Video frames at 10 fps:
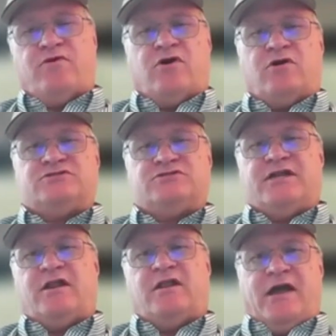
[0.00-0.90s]
calls than
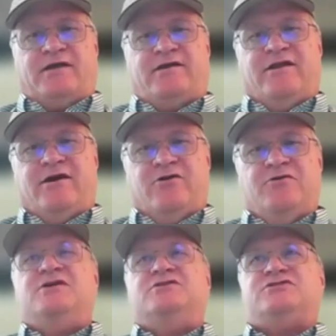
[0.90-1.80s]
I like,
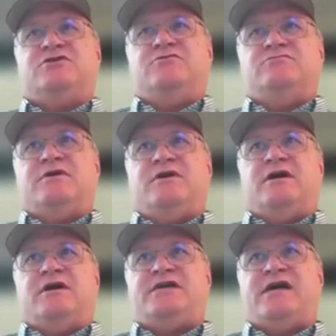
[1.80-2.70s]
so
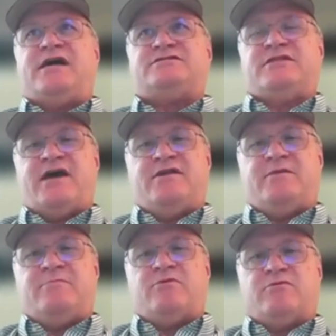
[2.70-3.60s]
a text to that
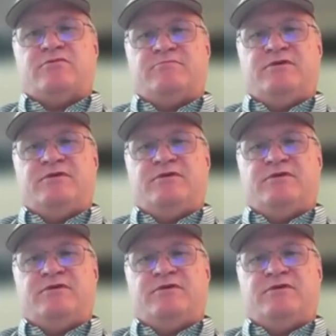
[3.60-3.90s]
number would be